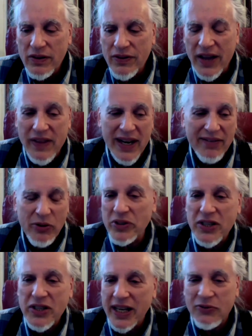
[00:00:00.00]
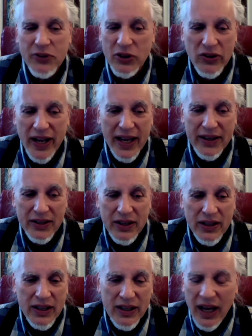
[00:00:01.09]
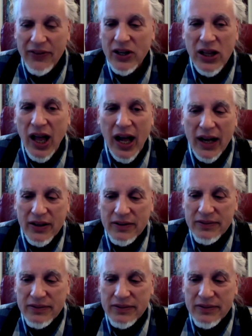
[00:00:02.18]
thing that everyone takes for granted. Yeah, the clock.